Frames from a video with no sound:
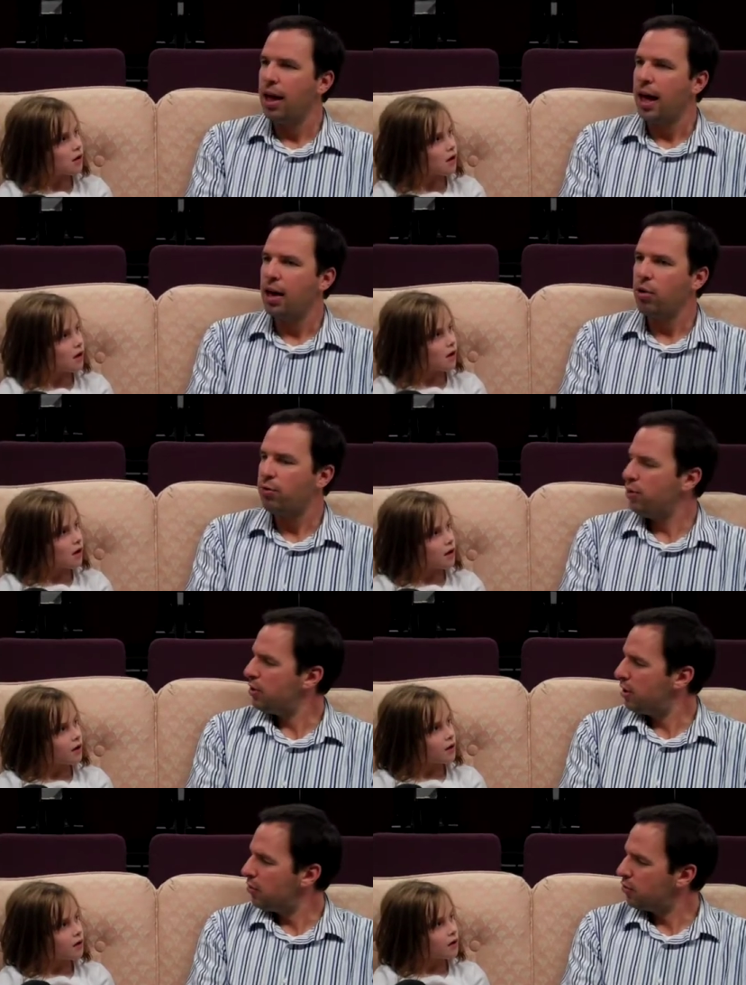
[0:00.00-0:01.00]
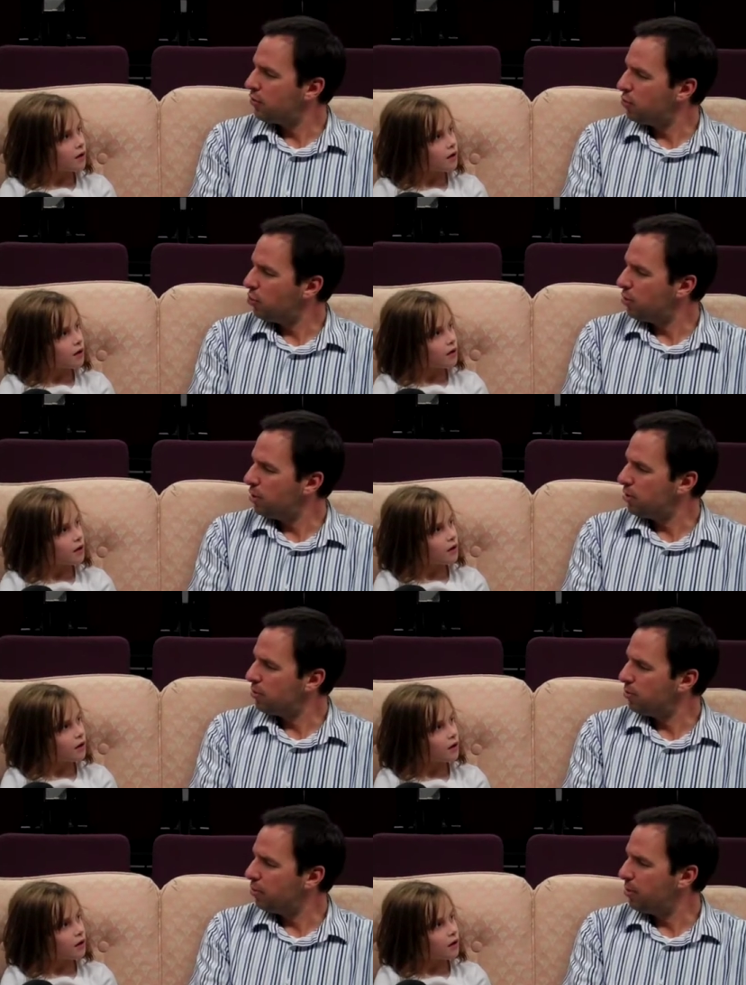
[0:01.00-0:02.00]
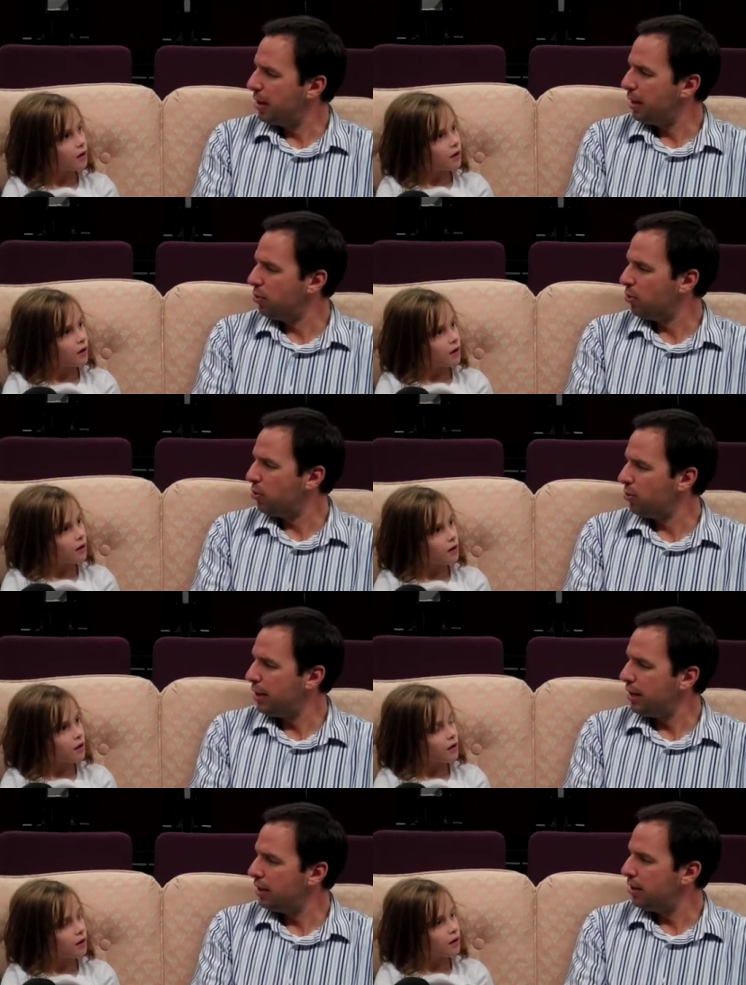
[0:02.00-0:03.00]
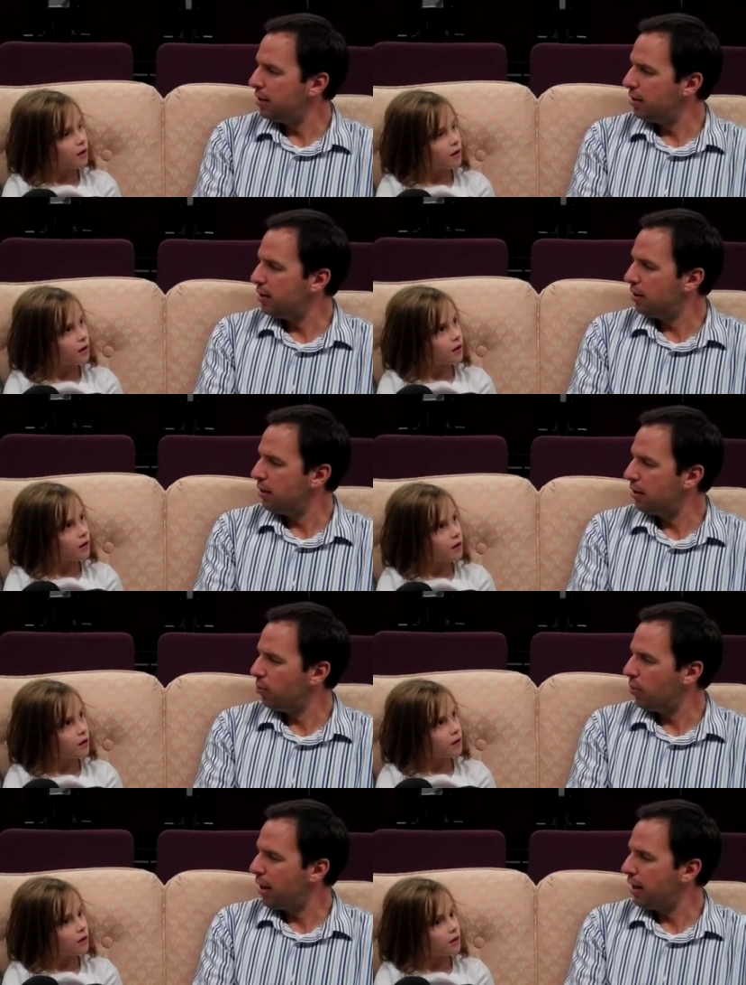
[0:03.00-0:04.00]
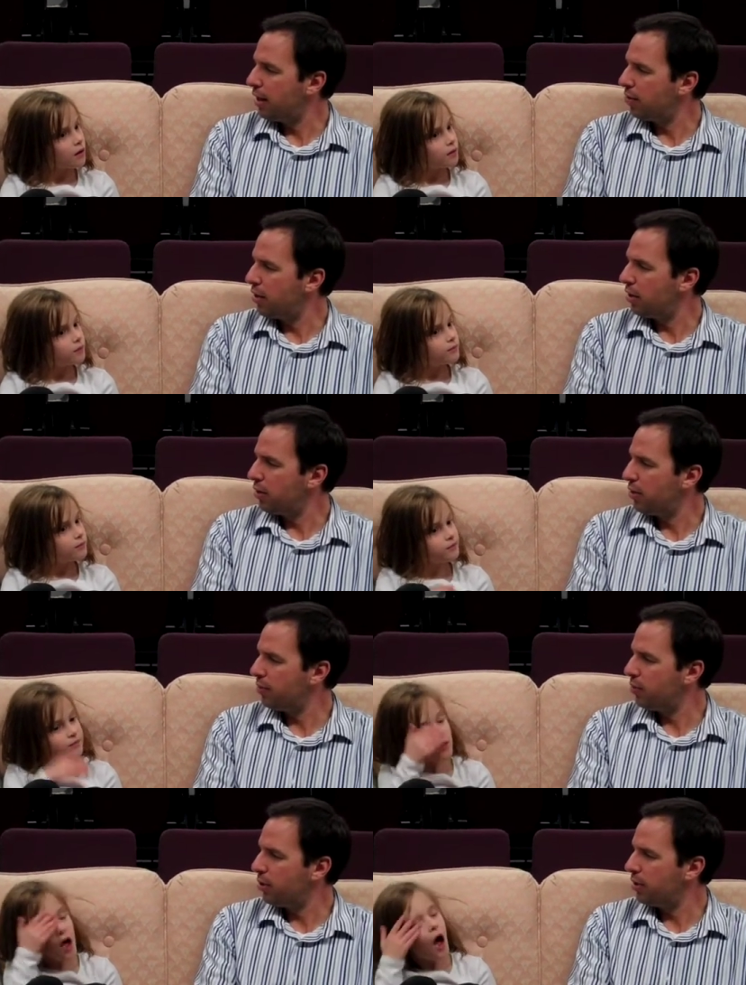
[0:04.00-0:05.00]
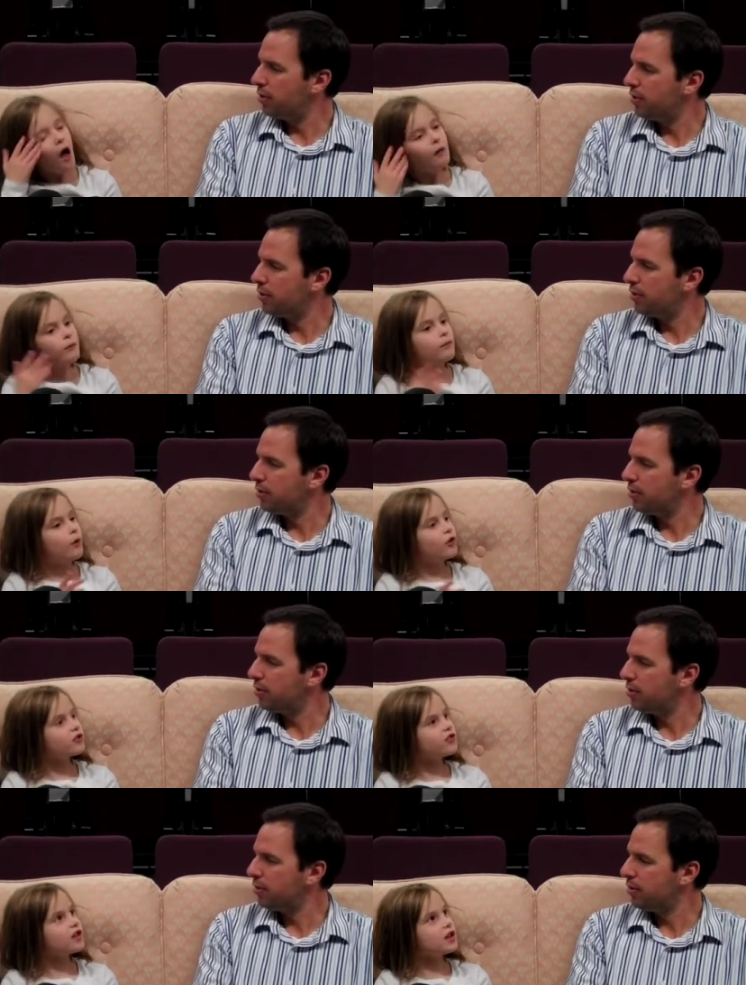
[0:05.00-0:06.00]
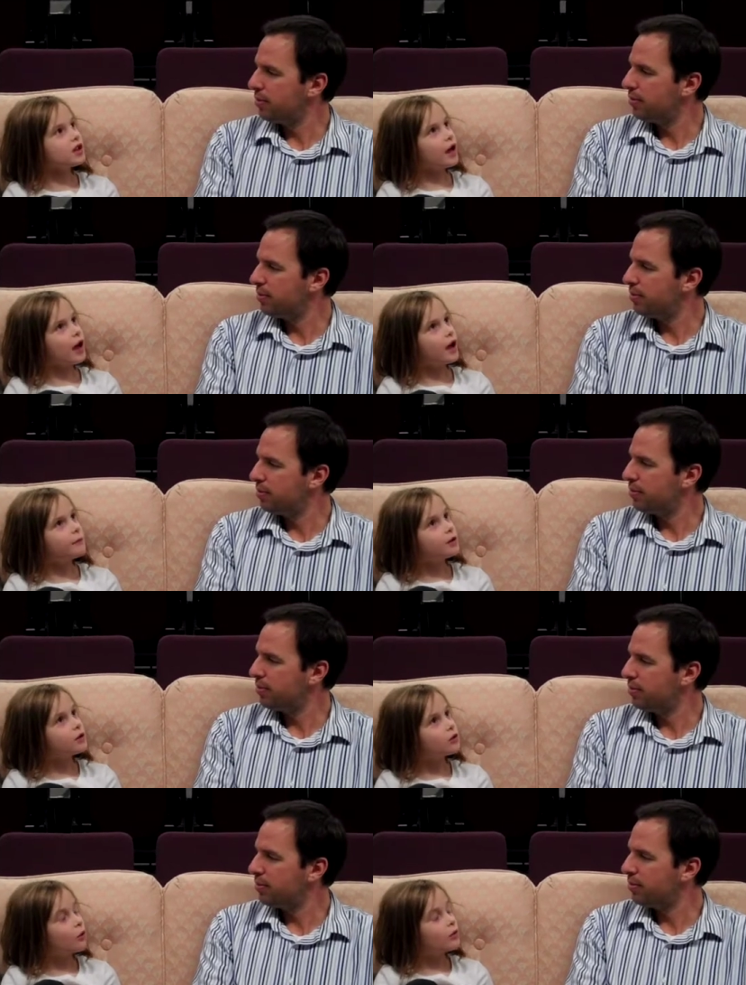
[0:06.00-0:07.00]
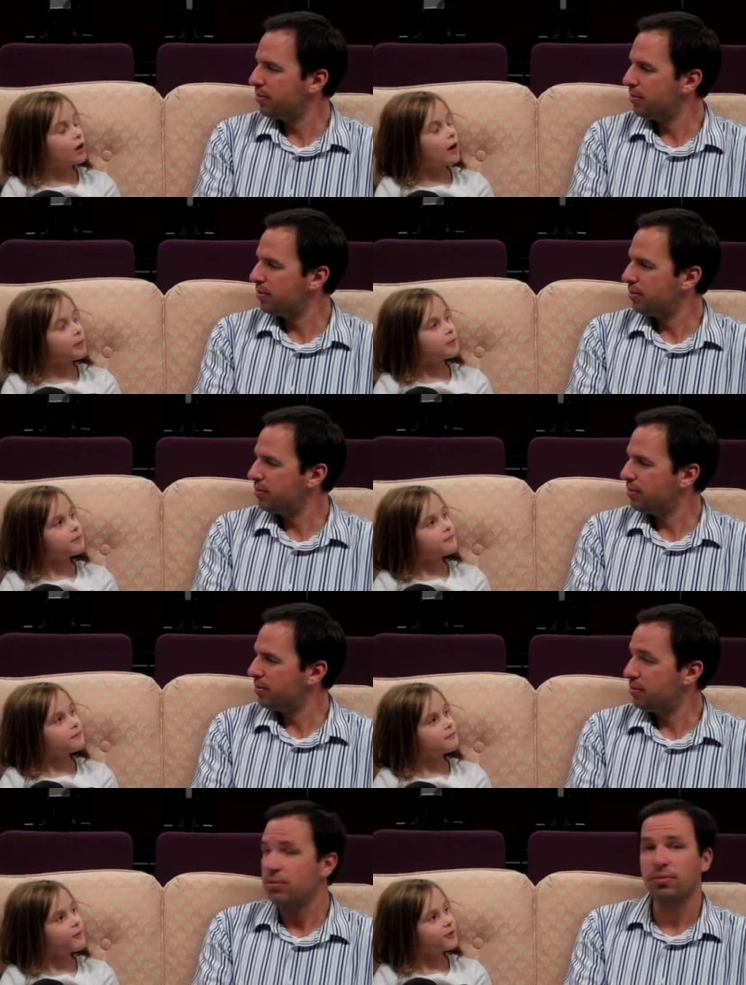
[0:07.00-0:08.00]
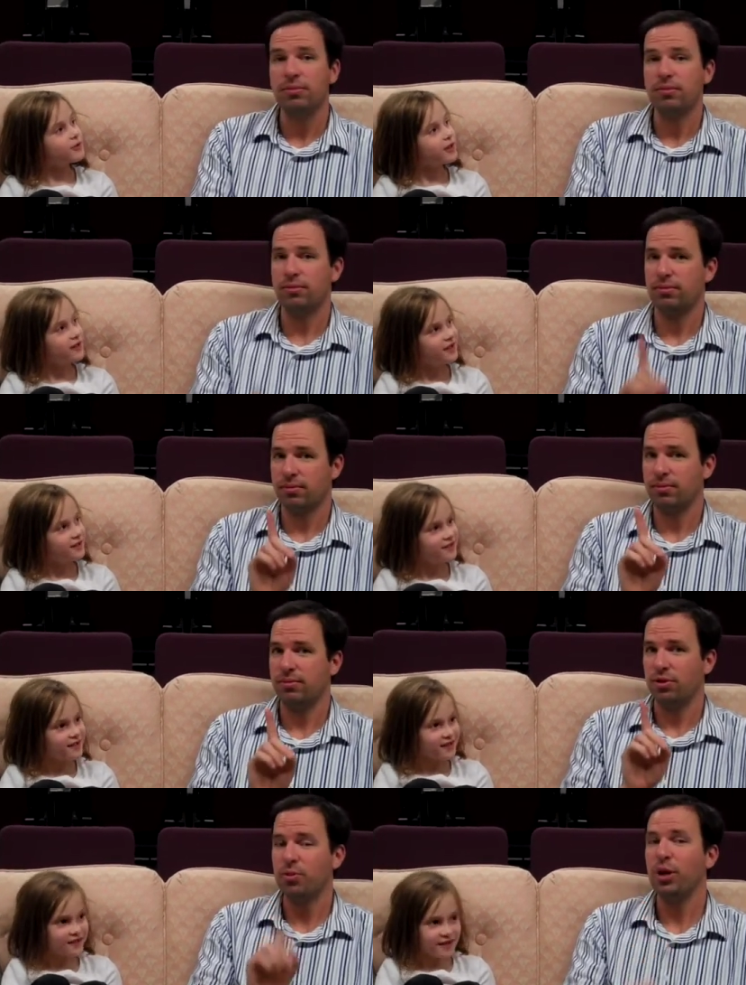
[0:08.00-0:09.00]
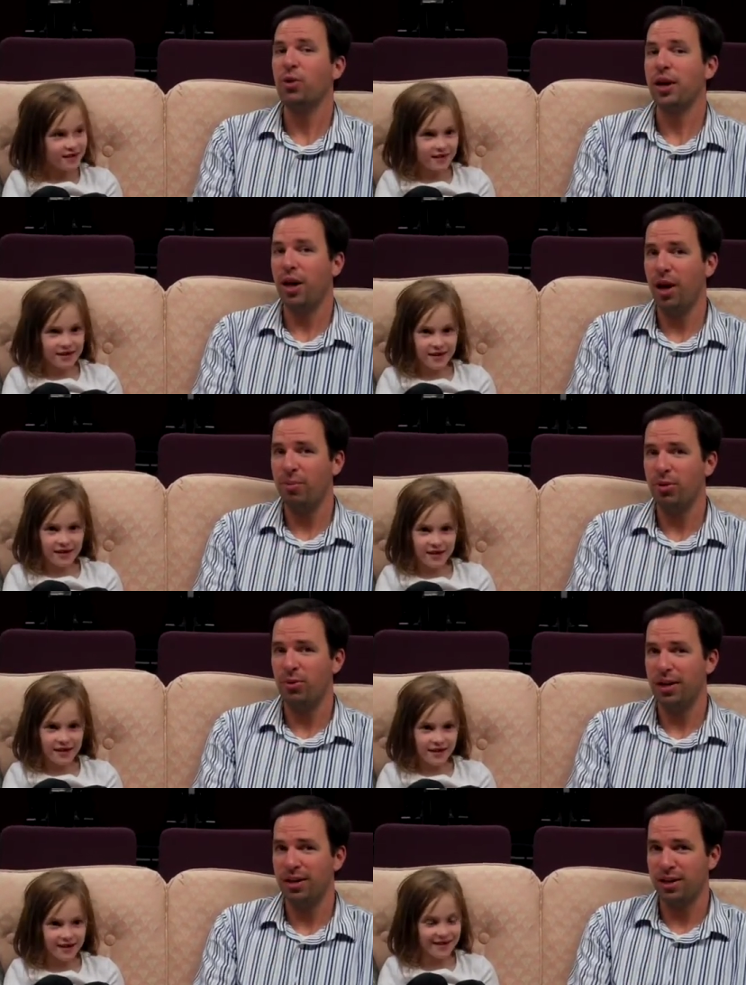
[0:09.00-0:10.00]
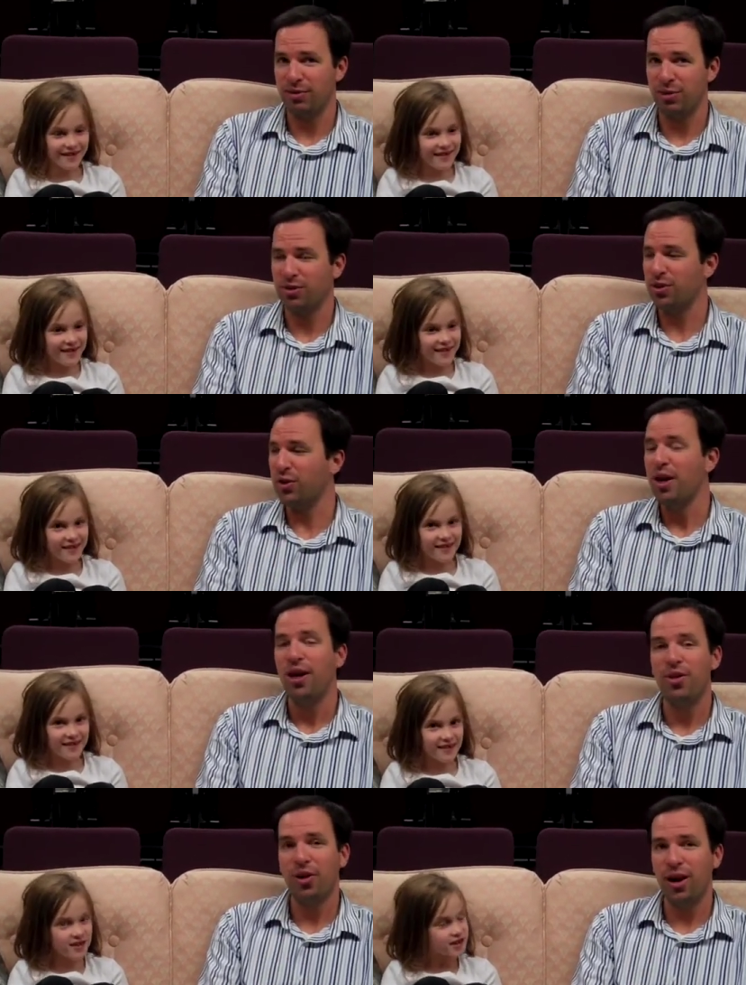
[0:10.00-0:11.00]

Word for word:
Speaker 1: how have you done in school in terms of being able to read and, and write? How's that going for you?
Speaker 2: Mostly, I've been going up, mostly
Speaker 1: and going up in reading levels. So there are